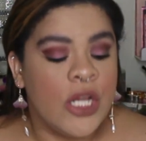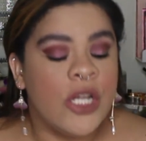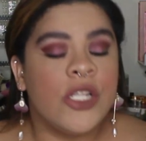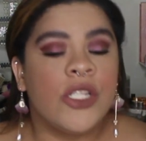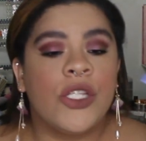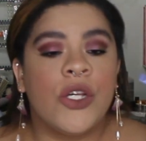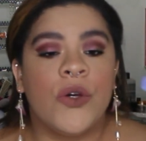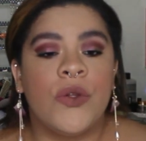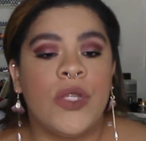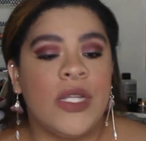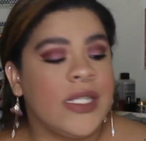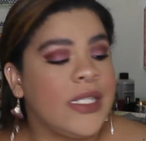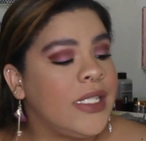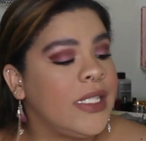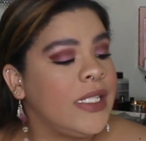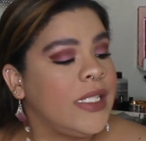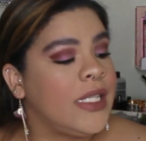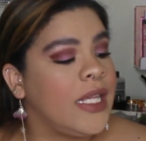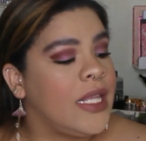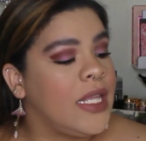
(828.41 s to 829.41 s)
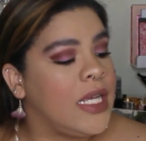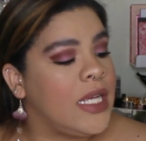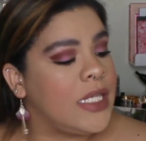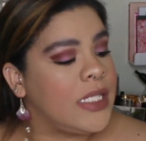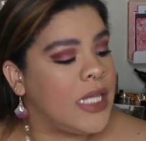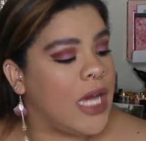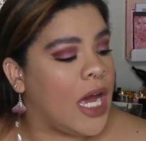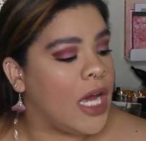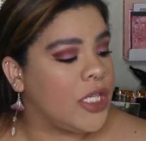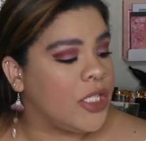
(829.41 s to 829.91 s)
So this is the
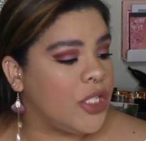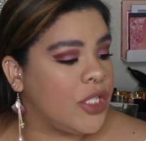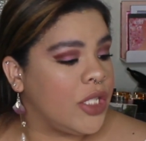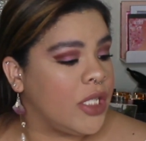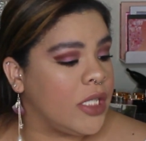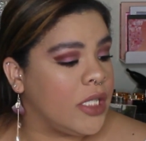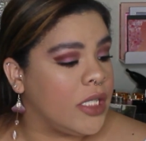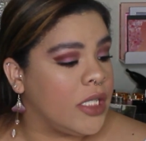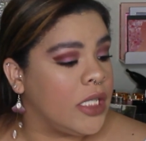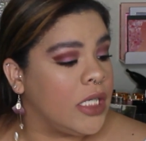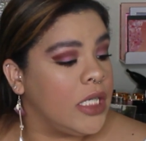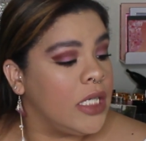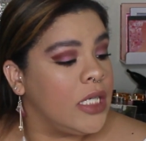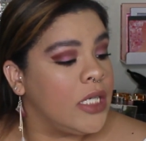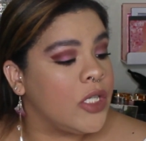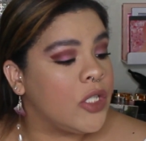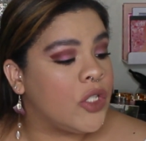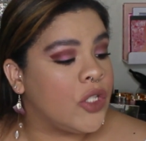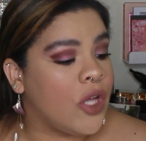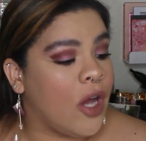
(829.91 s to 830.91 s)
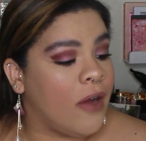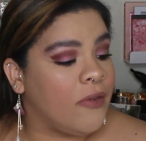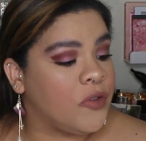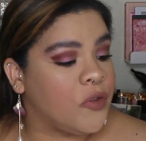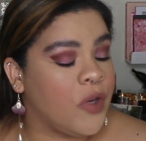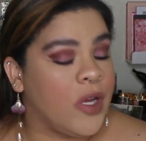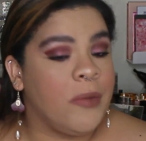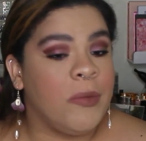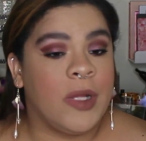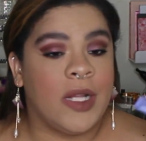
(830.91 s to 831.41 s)
Tatcha Soft
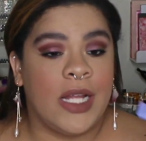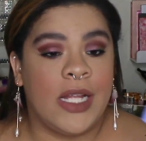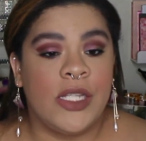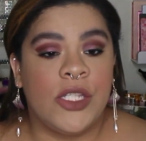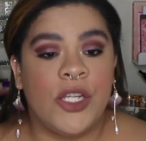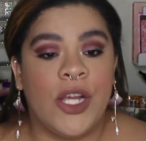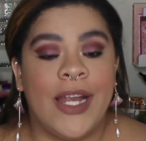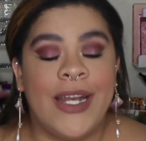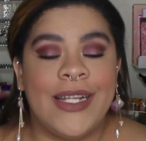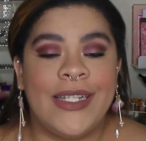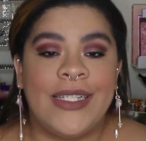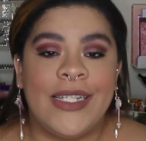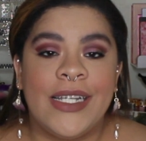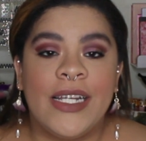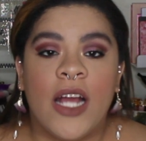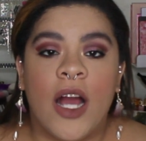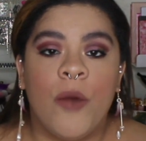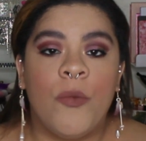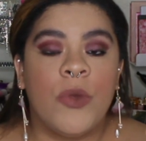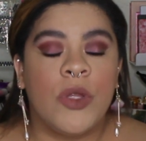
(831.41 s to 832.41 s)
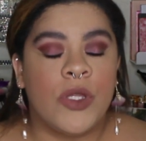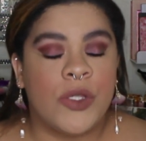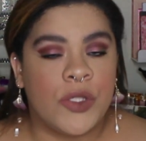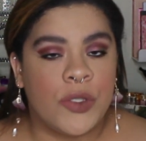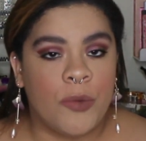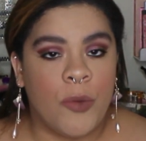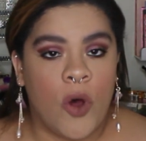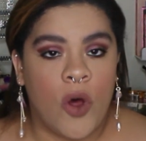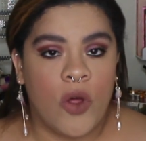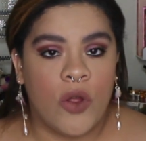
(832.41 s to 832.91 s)
Cream Cleanser, and it did come with a
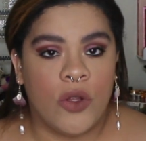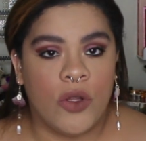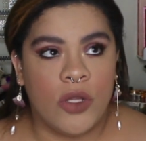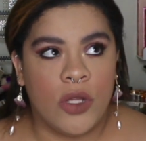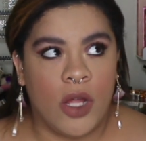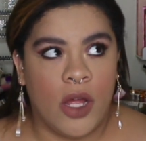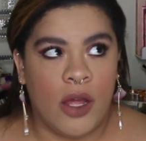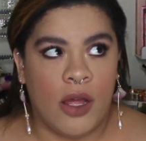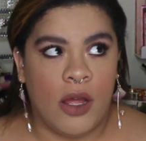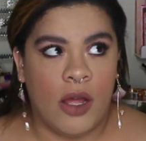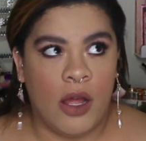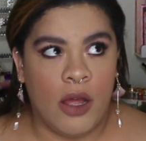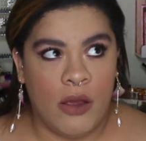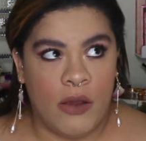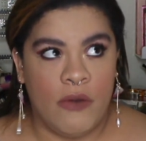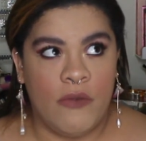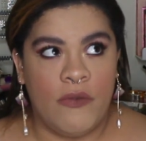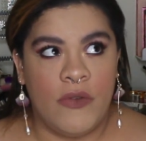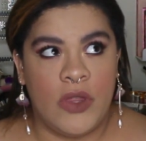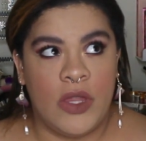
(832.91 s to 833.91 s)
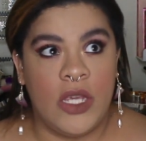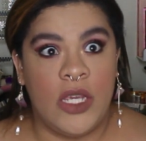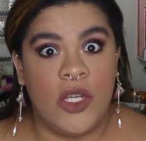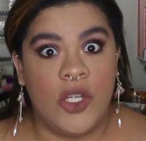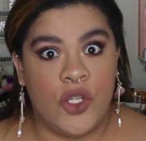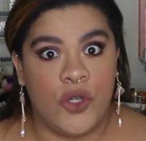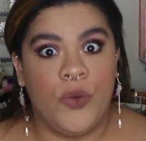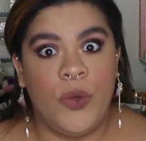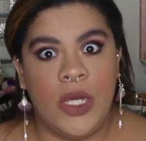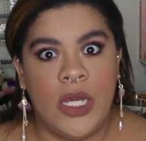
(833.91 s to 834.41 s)
small of the
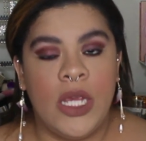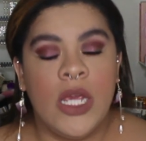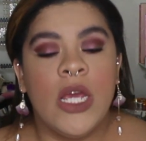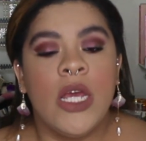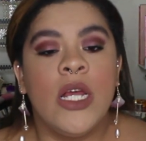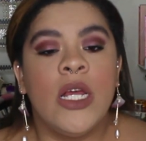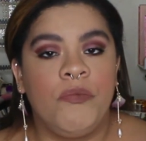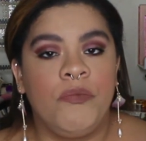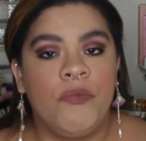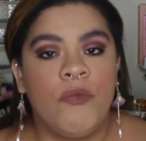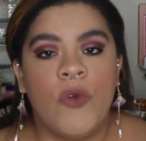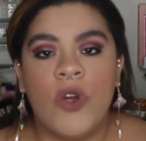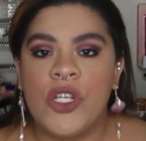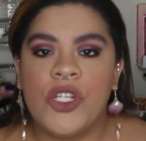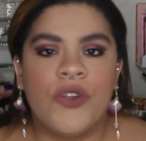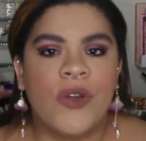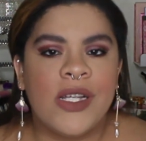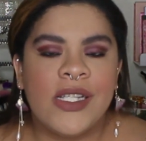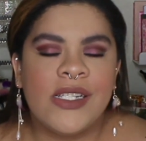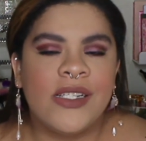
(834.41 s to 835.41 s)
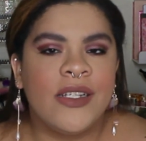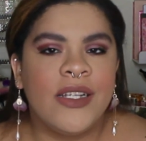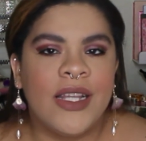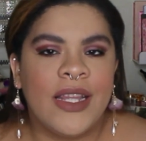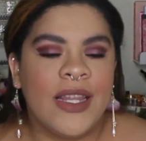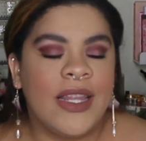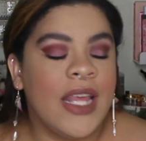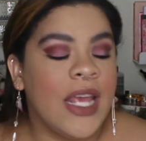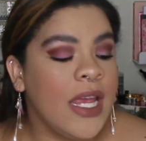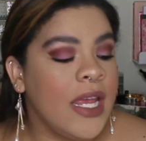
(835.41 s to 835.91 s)
dewy moisturizer
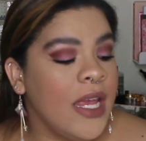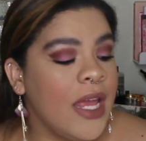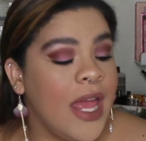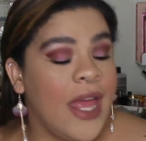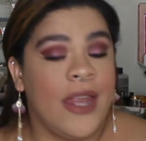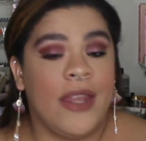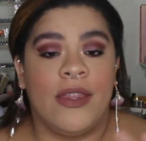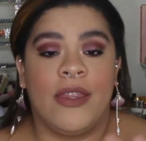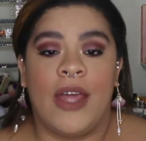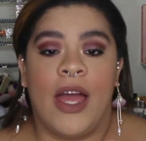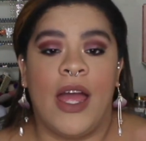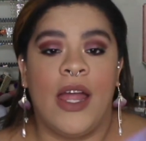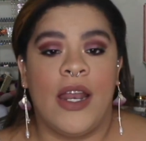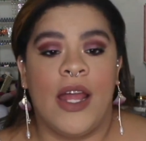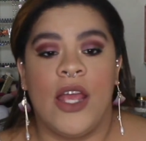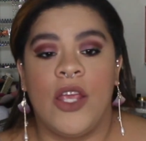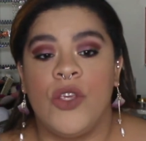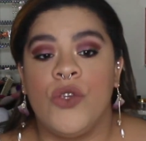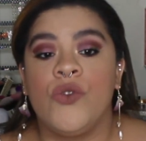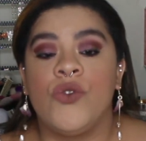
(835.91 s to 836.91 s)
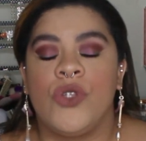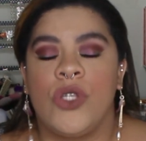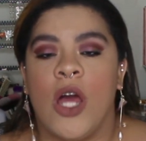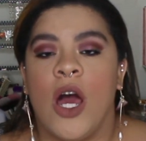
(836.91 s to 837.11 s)
thing, and that I used